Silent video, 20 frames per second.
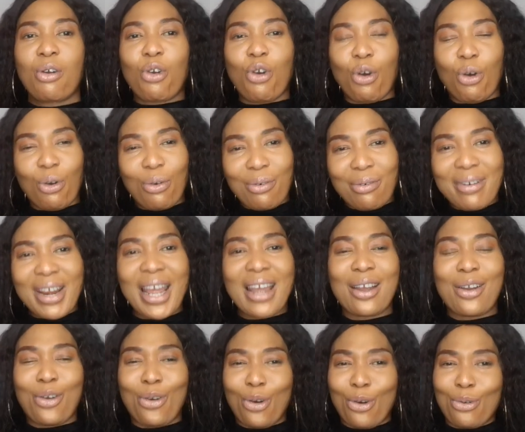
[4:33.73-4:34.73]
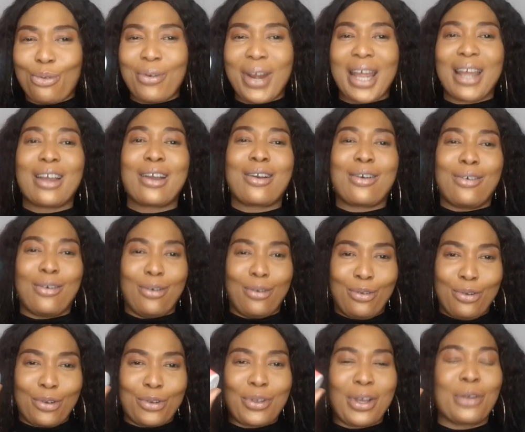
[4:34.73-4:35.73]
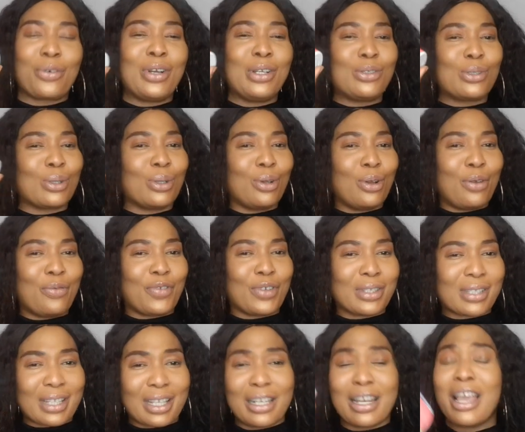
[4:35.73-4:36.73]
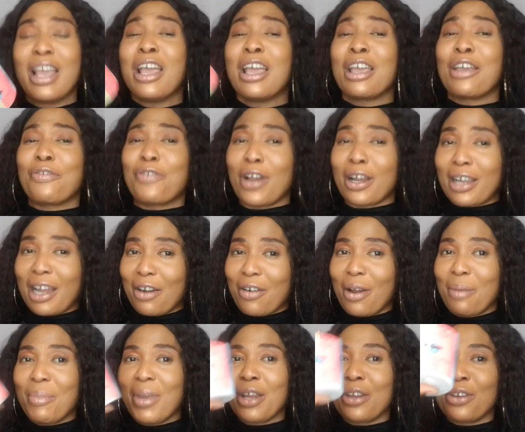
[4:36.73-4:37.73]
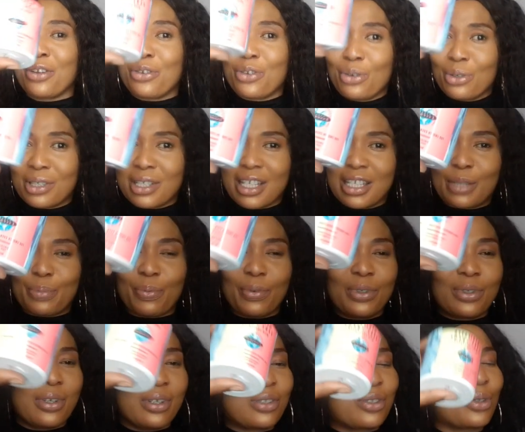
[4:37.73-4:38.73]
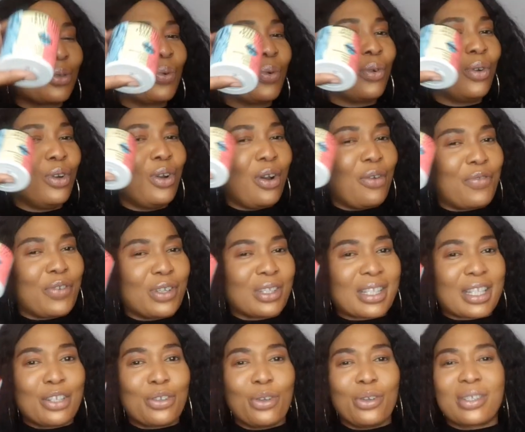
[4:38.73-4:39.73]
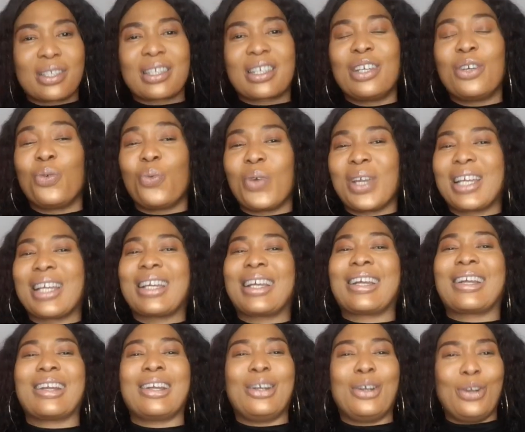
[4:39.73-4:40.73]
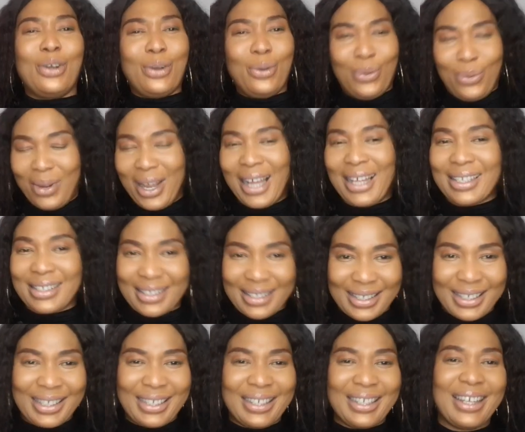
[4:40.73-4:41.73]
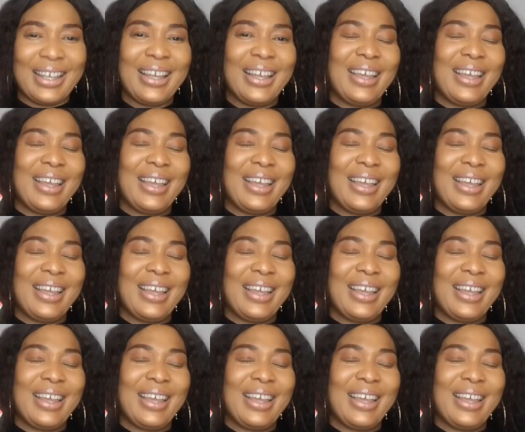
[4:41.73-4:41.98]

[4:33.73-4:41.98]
correct color. You are going to love your skin. If you're caramel, you use this product, you will love your skin. Your skin will glow, as in